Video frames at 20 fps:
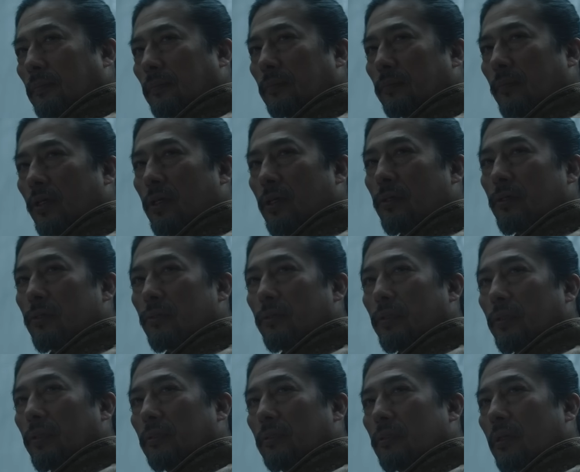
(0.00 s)
Toranaga has
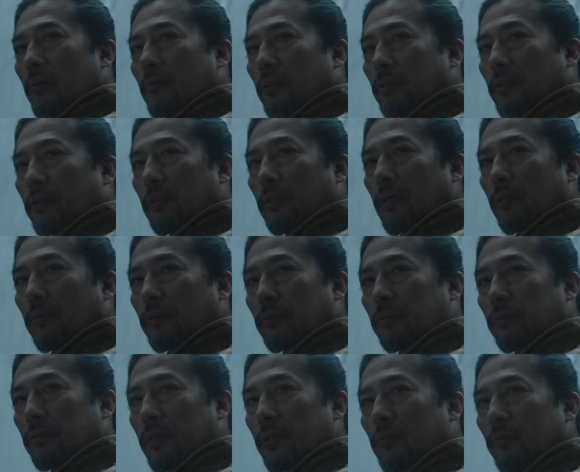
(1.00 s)
been playing
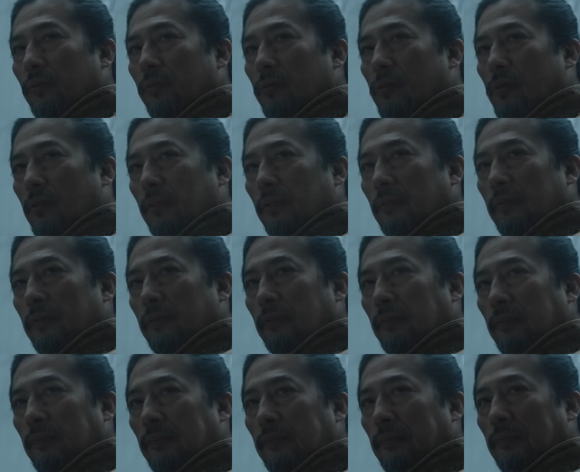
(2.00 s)
everybody that's in front of
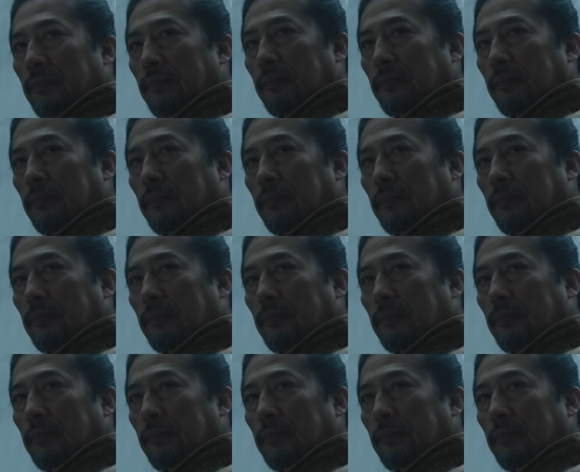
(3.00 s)
him.